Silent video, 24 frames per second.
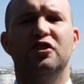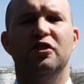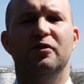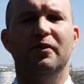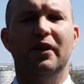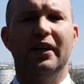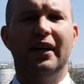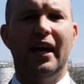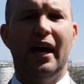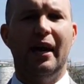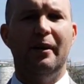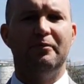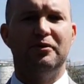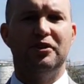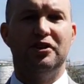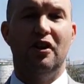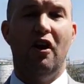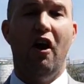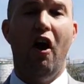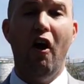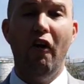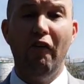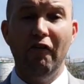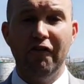come and
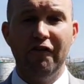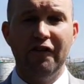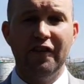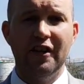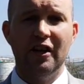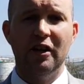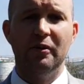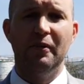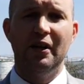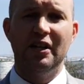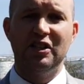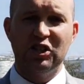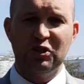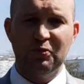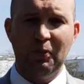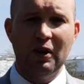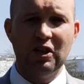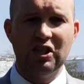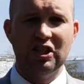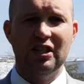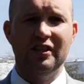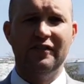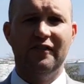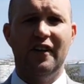capture on film a
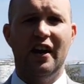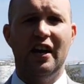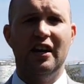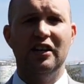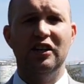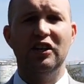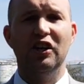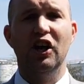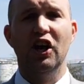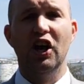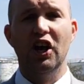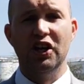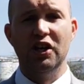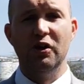special event